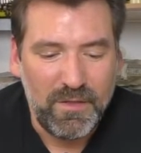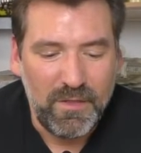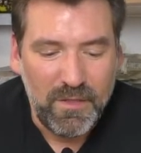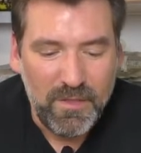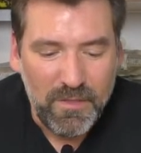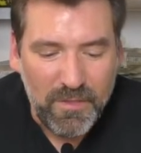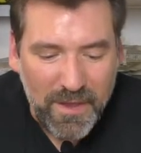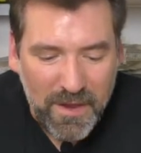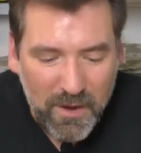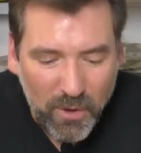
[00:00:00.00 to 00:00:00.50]

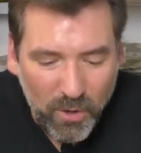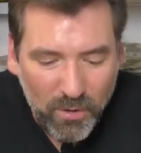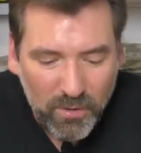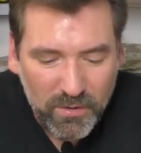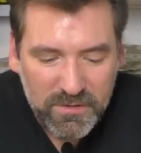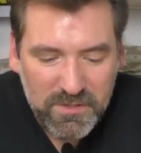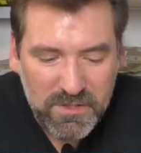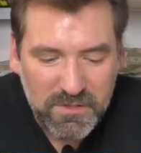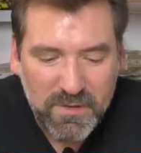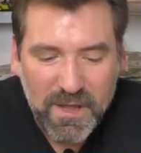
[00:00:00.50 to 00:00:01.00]
They
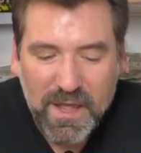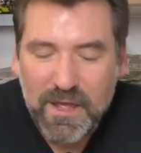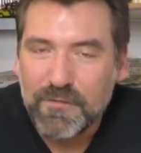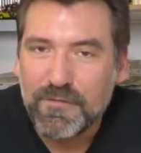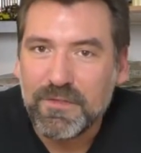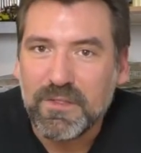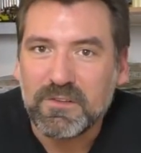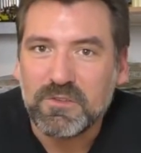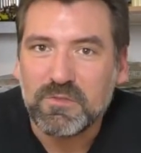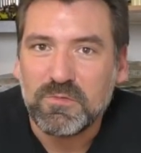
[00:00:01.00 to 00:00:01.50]
all do
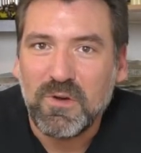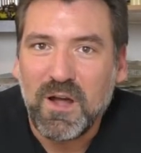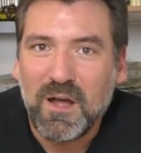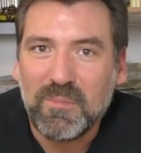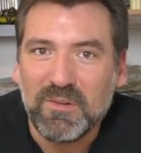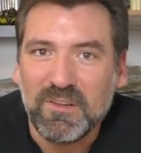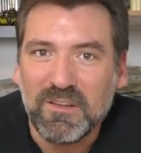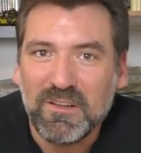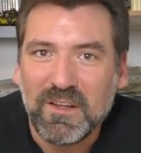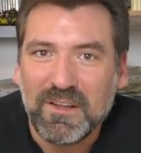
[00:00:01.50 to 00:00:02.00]
have the
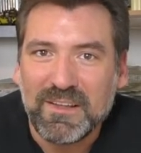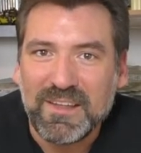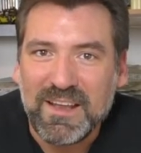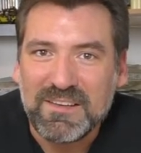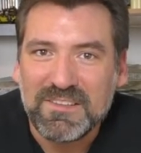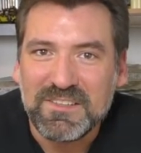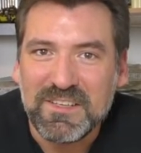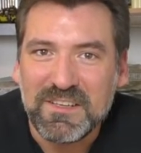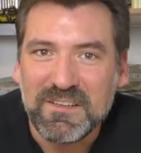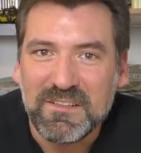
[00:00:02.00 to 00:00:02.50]
trouble
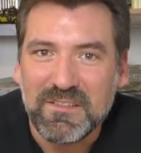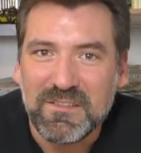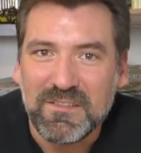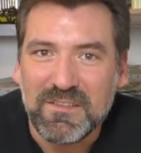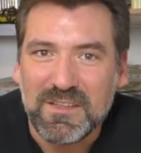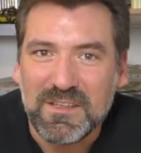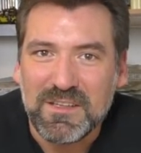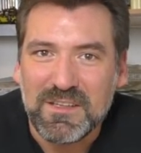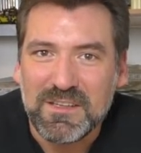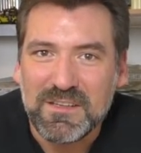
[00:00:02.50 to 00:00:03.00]
getting
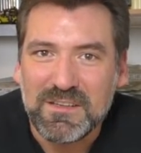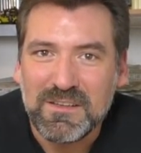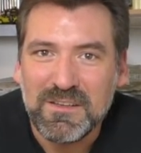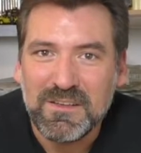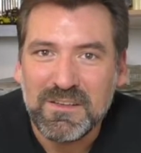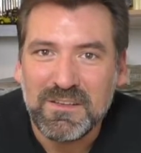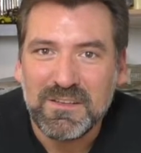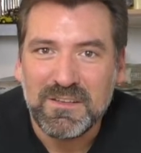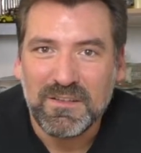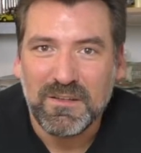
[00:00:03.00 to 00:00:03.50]
the
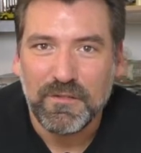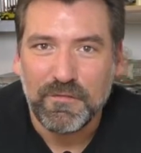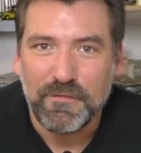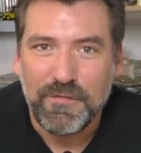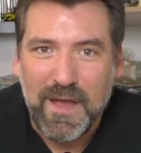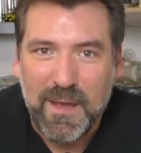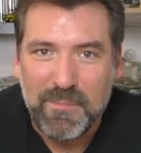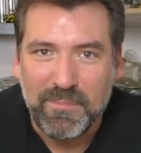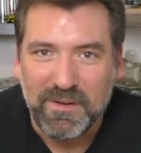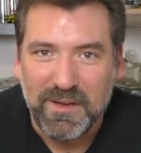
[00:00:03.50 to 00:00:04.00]

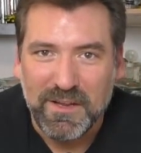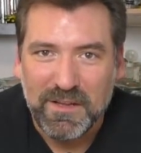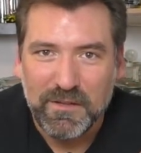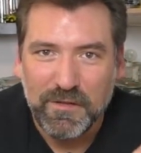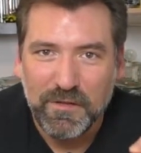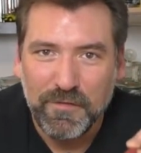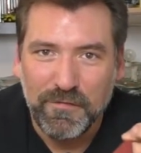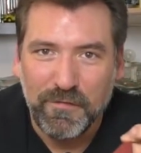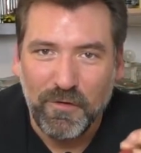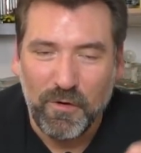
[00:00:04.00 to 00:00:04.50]
fabric
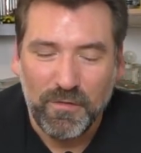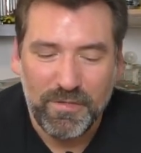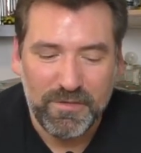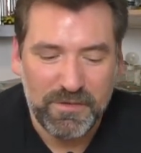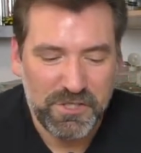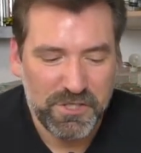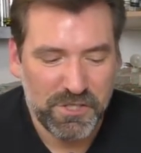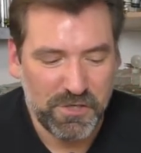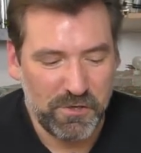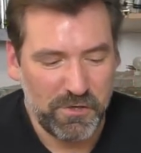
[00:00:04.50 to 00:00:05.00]
for the
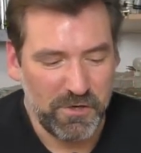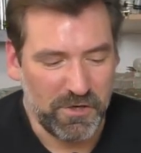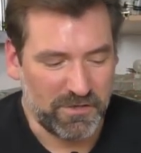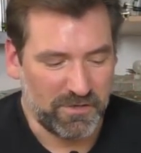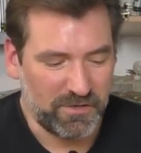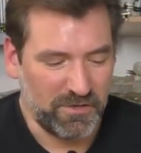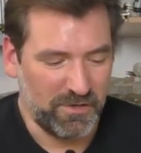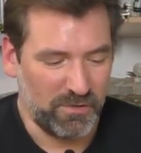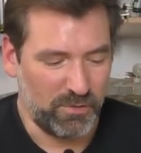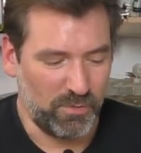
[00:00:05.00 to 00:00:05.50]

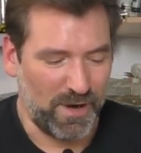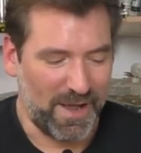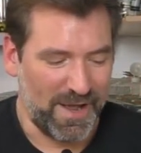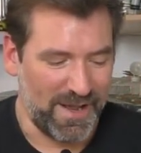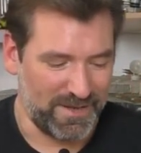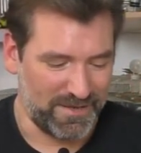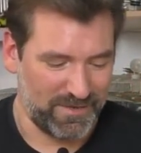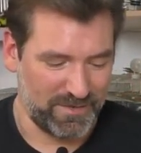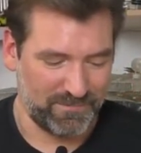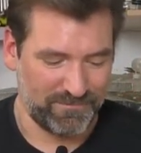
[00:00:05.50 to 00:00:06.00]
shirt
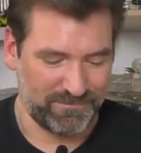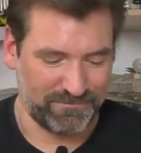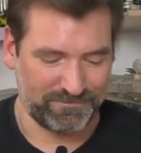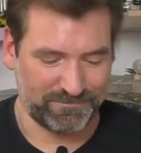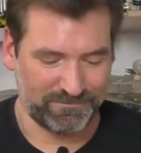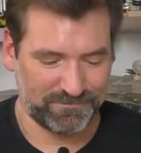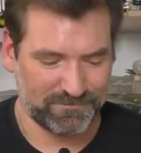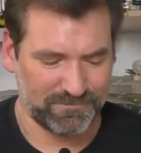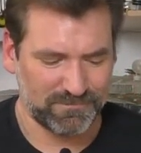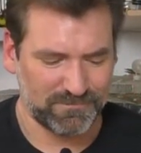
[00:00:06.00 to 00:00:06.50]
right.
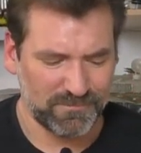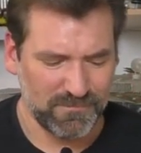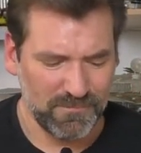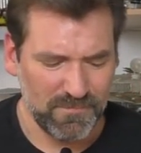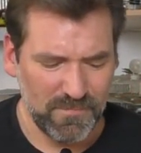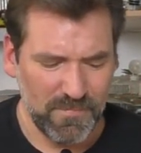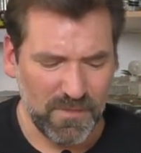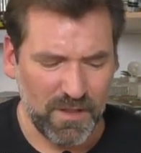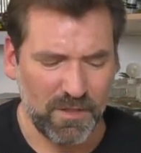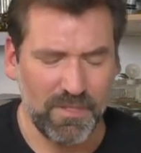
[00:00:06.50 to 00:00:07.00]

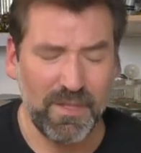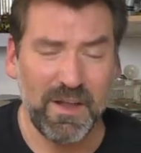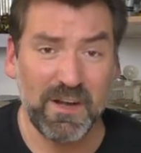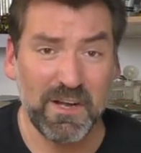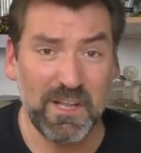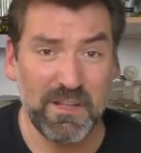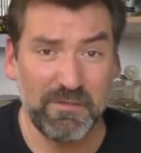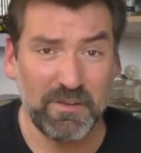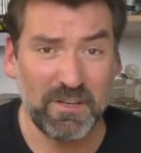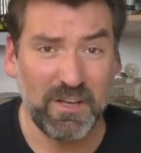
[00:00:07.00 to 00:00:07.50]
There are
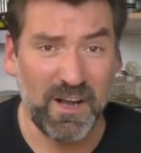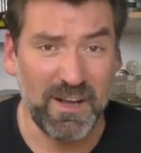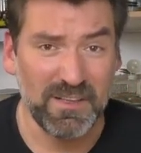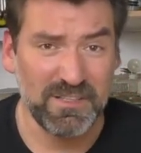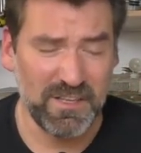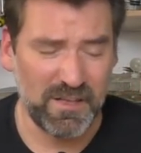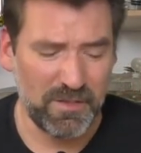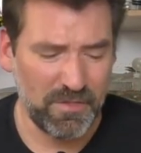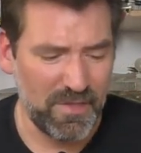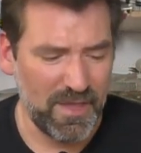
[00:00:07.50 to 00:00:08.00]
even
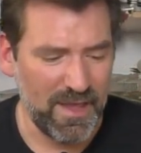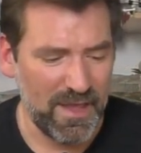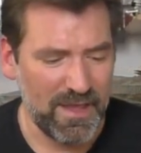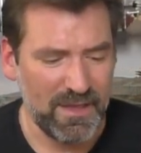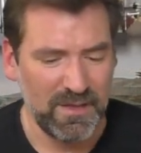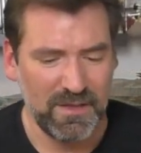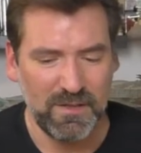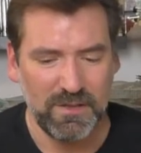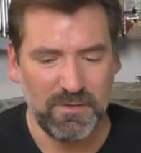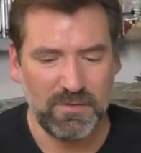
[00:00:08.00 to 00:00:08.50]
guys out
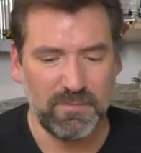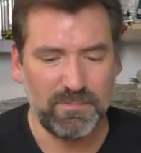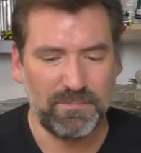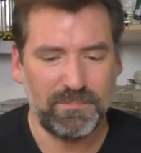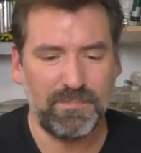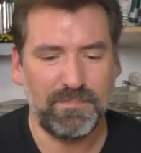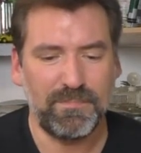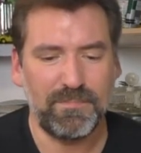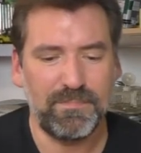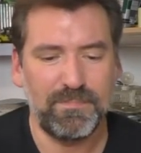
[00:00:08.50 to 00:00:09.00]
there who
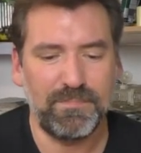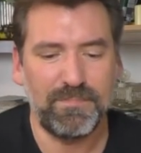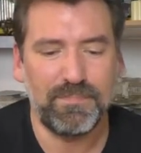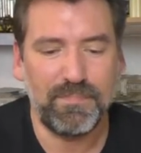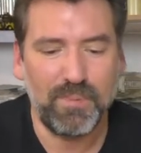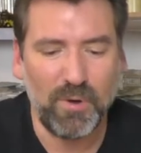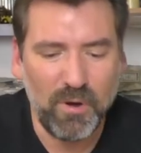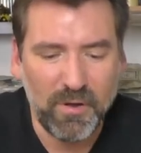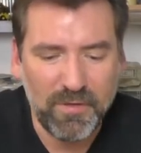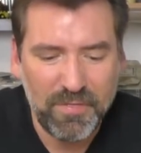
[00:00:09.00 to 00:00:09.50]

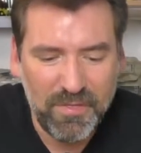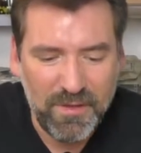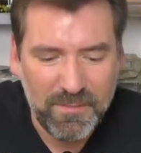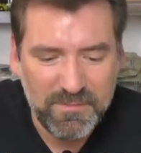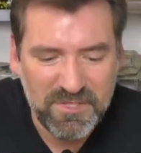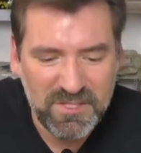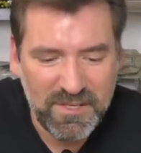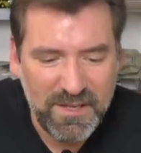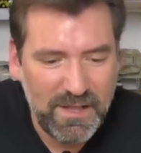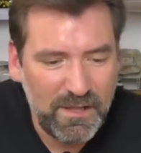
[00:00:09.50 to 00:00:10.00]
bought
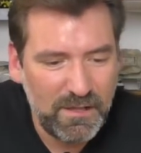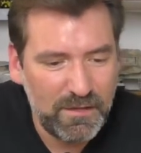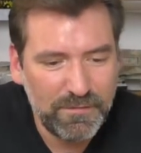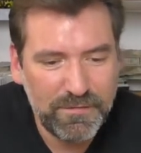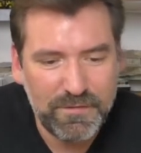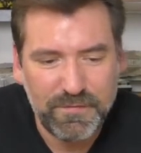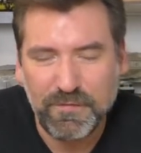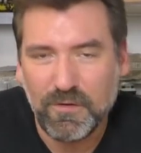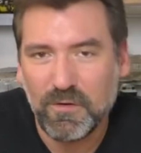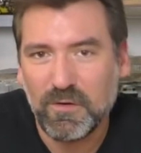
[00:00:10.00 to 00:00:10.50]

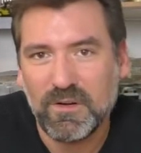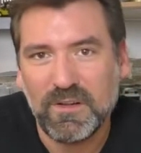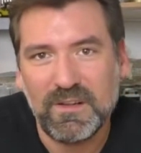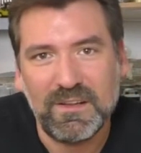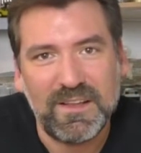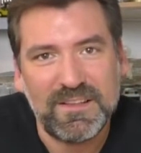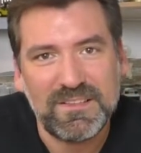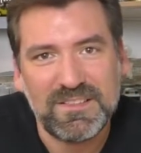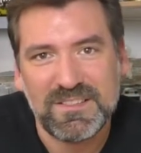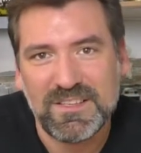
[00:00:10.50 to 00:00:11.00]
themselves for,
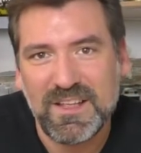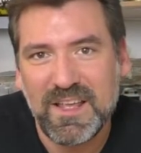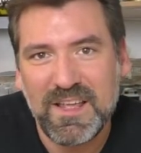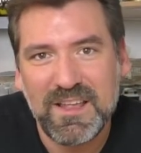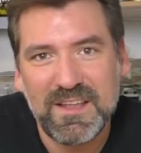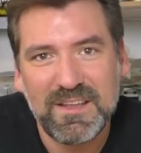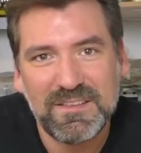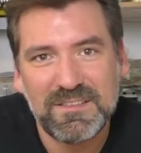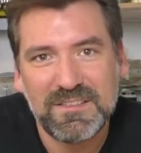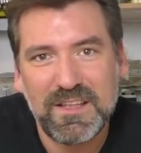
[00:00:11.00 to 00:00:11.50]
let's
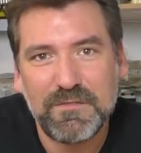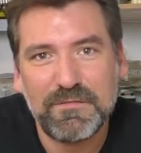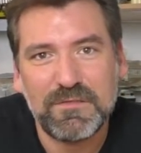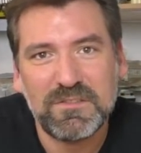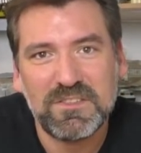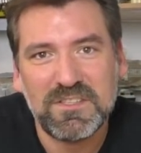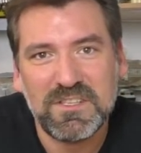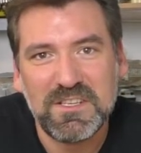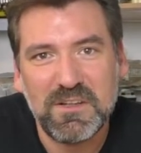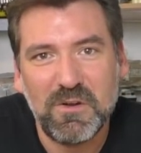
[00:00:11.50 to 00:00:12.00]
say,
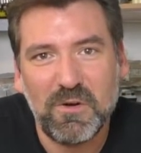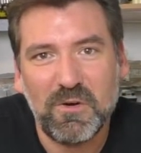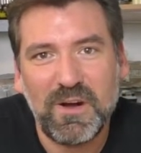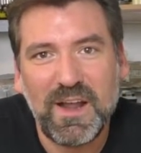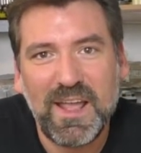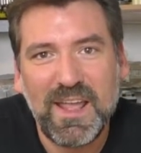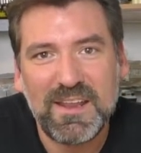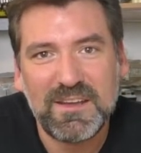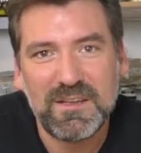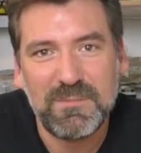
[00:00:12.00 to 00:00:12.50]
70 or
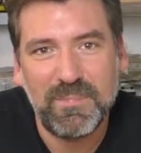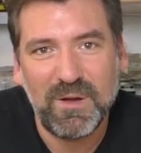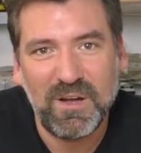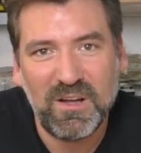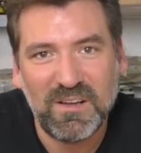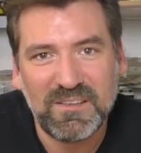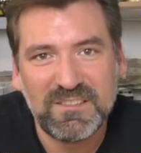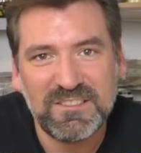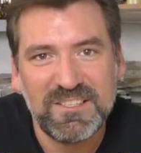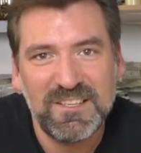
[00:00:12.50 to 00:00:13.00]
80
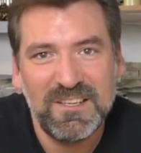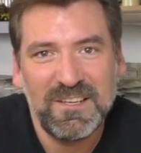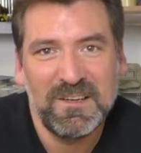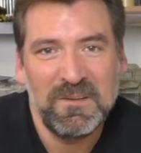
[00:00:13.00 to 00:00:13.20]
bucks,